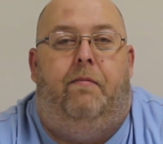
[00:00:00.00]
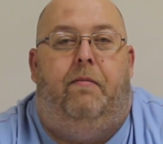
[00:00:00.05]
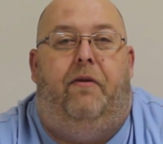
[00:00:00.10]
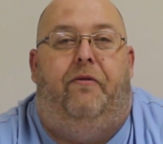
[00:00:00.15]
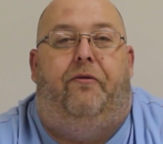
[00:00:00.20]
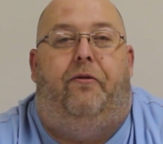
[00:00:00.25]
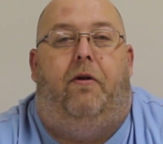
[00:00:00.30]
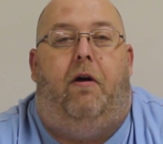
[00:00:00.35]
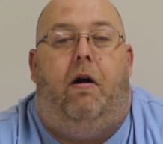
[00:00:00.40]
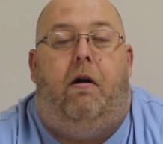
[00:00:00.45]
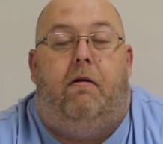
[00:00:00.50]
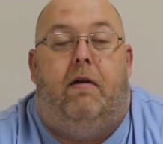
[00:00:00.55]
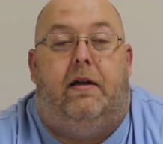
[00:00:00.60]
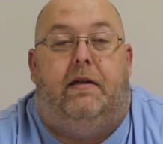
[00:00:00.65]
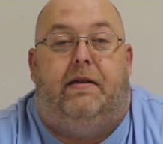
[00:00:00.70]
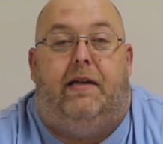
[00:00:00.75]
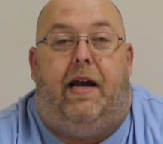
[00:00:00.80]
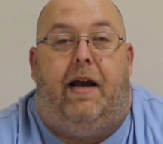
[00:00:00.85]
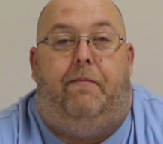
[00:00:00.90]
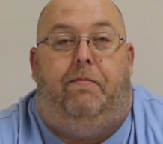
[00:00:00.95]
But for our
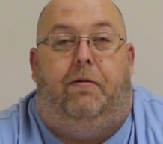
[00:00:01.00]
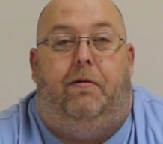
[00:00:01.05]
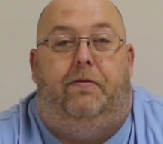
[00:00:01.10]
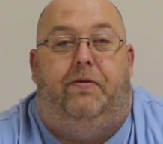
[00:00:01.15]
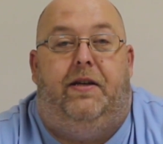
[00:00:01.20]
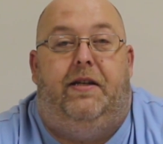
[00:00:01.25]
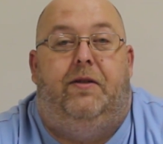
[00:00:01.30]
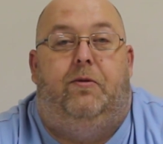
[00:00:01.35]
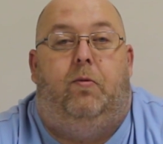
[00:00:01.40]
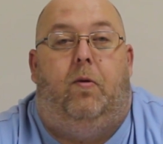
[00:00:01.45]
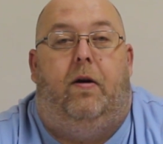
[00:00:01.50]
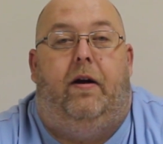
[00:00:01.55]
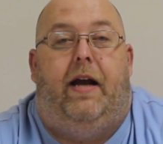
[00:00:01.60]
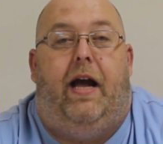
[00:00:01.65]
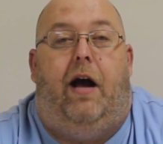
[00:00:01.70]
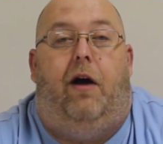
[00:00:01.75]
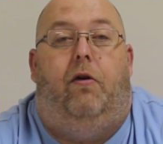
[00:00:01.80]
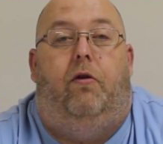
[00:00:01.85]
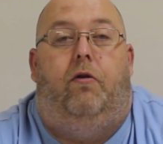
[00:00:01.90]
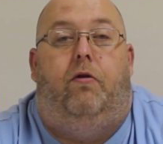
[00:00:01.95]
example, these work
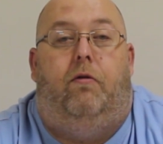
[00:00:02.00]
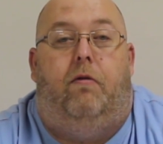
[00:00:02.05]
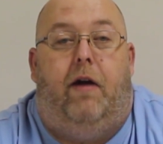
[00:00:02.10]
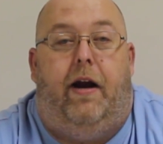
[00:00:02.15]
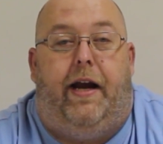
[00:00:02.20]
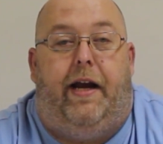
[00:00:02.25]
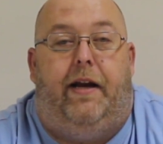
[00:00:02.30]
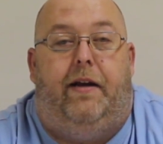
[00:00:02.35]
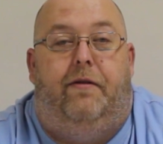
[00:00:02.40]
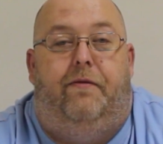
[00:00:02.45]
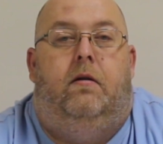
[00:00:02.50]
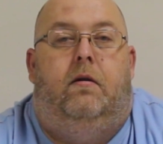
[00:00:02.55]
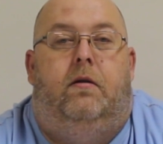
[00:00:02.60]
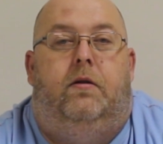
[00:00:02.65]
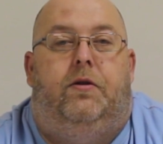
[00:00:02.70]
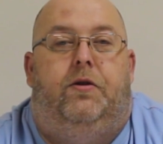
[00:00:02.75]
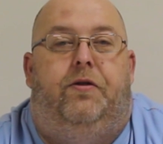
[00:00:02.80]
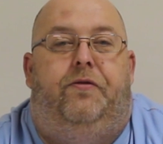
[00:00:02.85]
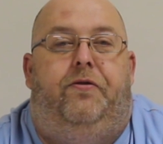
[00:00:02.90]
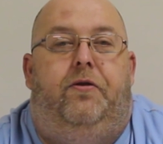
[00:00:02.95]
out great.
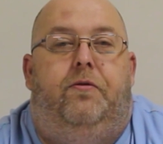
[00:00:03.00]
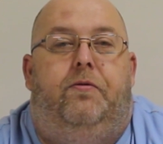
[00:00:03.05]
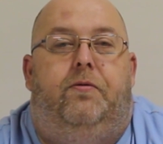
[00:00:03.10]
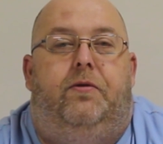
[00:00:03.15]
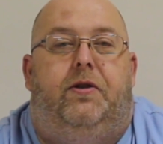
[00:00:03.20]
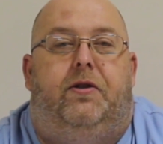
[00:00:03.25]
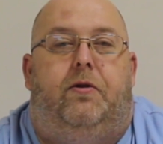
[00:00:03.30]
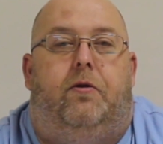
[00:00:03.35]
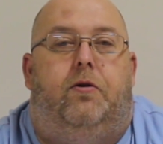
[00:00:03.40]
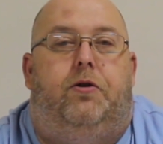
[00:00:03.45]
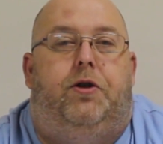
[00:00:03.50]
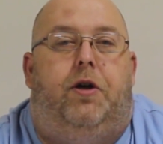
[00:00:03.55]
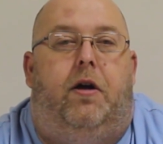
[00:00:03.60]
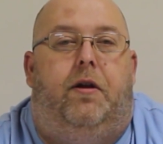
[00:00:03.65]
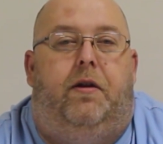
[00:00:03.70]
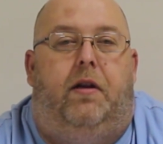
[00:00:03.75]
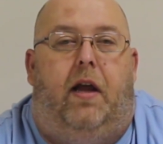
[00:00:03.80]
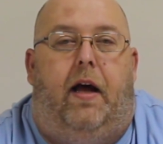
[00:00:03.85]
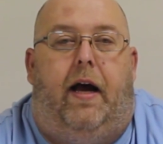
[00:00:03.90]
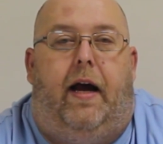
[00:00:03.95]
So if you search
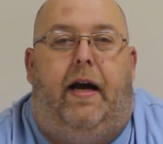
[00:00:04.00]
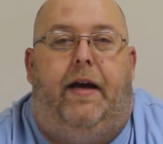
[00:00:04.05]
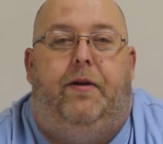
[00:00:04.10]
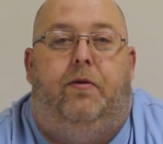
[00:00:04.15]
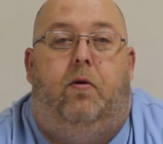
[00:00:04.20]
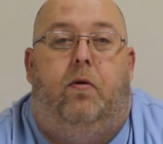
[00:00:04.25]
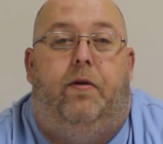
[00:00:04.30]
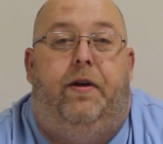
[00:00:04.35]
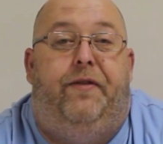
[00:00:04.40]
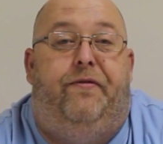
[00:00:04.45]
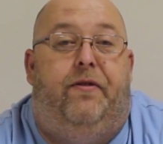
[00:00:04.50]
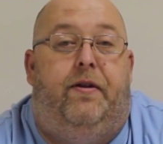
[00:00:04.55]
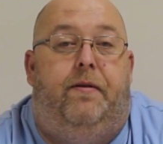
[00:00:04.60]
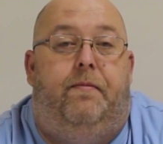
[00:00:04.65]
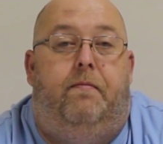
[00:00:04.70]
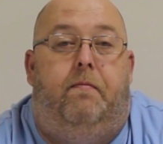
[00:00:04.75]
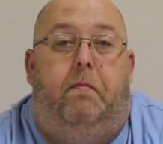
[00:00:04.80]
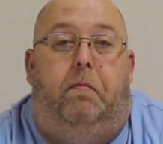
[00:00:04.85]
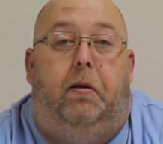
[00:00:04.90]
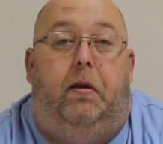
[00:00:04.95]
online or
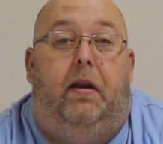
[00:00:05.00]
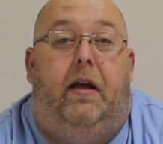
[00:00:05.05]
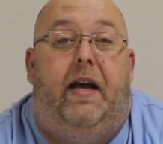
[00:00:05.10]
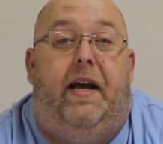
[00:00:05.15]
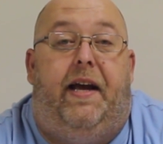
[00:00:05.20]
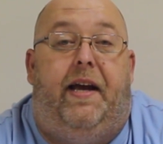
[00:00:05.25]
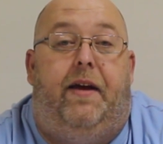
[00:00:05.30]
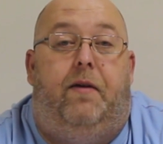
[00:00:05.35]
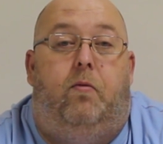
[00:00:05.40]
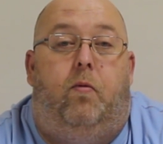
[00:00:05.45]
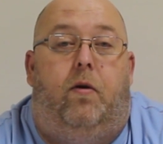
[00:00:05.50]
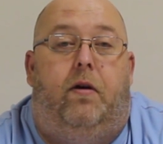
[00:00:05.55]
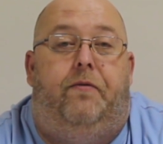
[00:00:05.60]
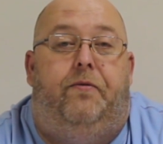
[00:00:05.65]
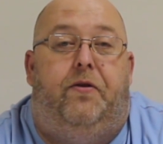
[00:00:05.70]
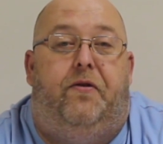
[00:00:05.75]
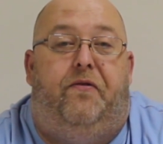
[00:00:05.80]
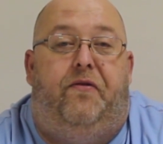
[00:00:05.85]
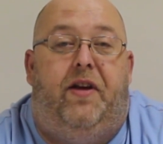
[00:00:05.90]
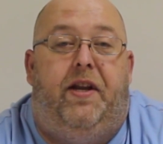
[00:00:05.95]
even play one
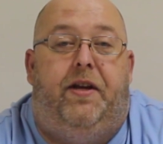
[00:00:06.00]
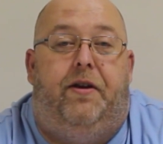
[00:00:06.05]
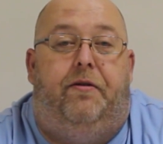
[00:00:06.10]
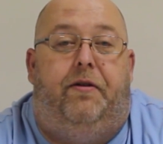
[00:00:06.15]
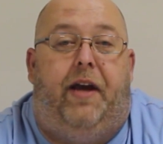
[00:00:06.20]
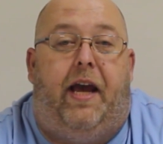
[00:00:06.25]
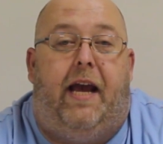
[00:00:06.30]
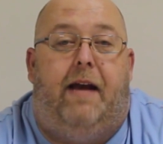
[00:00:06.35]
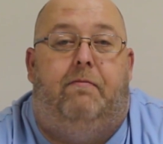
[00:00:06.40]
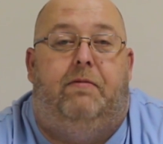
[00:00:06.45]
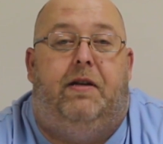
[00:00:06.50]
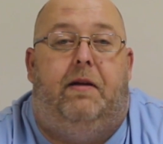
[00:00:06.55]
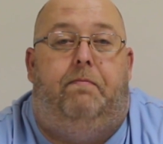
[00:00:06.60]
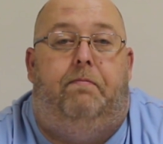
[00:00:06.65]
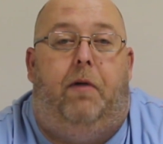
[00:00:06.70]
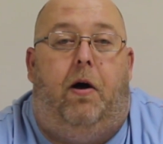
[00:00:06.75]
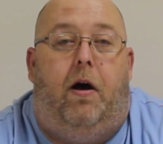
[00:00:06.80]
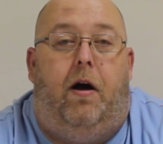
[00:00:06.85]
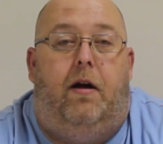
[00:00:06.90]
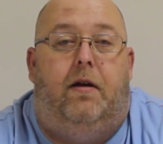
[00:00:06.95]
of your video games
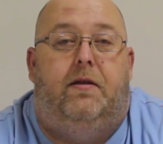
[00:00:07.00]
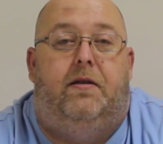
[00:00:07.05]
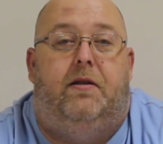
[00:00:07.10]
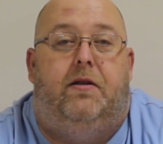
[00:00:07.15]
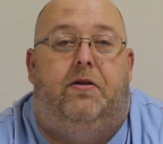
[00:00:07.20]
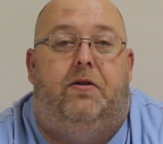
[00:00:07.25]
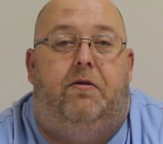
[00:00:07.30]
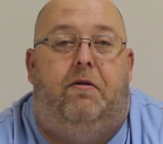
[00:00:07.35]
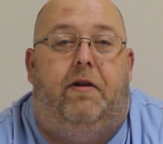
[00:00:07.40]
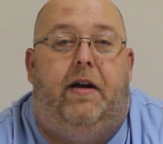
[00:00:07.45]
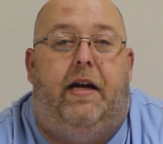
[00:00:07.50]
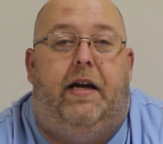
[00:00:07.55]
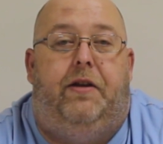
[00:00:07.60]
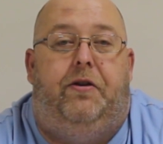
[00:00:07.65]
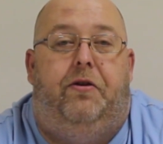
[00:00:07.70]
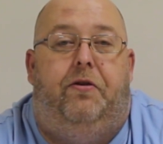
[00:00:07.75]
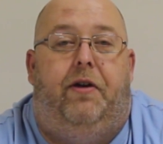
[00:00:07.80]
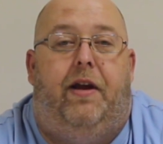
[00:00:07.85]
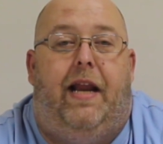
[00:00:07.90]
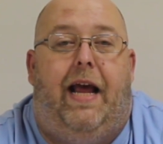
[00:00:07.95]
and pause the
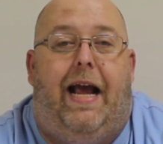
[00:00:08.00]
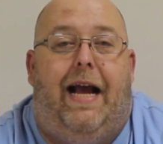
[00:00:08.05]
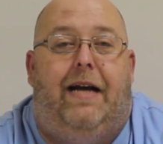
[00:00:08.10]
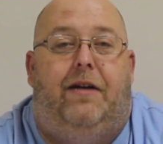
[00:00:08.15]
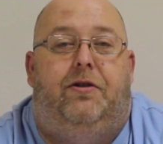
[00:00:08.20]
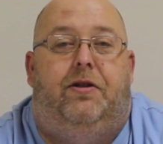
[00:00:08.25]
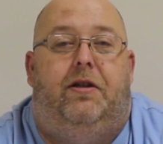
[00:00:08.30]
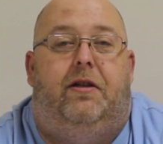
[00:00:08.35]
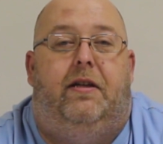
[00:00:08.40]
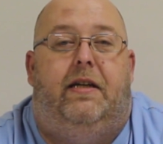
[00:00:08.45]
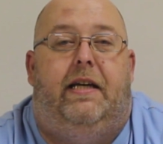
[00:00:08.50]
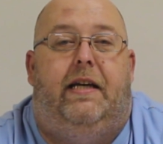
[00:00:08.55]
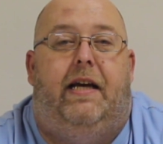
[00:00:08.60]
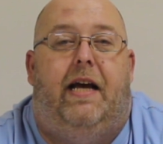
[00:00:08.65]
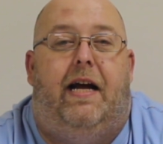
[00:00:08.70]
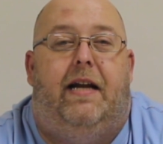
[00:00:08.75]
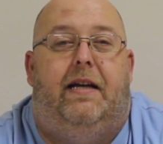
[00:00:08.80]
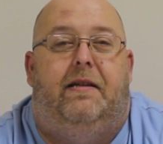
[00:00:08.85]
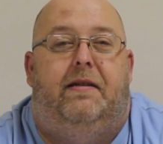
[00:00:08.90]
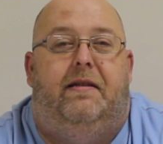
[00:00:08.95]
screen, you can actually
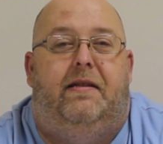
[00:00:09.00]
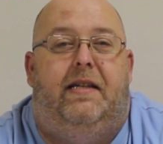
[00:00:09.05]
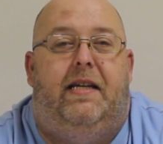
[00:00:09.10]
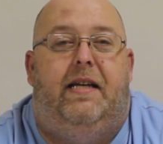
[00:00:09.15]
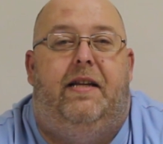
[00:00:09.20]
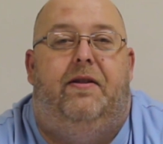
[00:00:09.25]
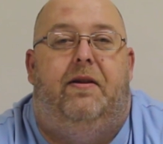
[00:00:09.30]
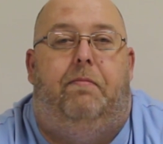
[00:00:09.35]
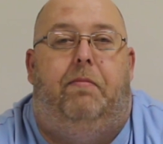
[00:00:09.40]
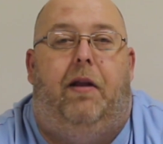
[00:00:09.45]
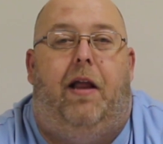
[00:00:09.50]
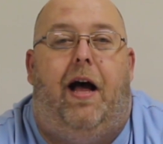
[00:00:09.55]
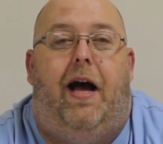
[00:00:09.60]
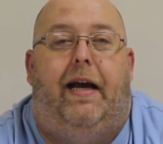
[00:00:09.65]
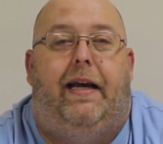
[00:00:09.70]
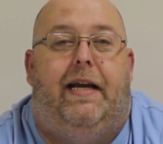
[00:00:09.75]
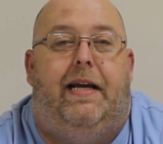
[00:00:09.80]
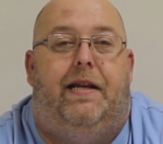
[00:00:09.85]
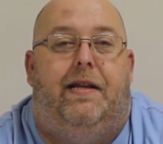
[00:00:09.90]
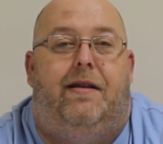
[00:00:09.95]
kind of see the
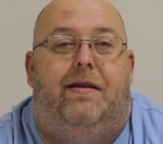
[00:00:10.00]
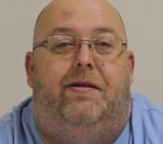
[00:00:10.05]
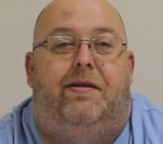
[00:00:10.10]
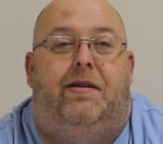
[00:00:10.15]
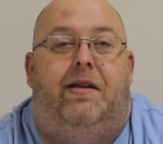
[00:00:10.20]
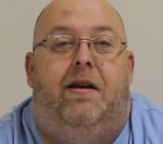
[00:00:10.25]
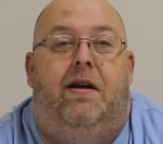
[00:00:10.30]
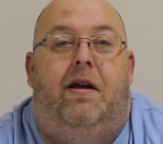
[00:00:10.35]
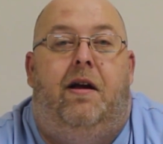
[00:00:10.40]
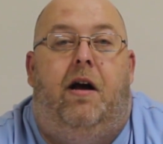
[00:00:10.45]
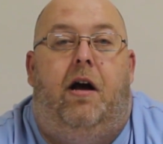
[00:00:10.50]
blockiness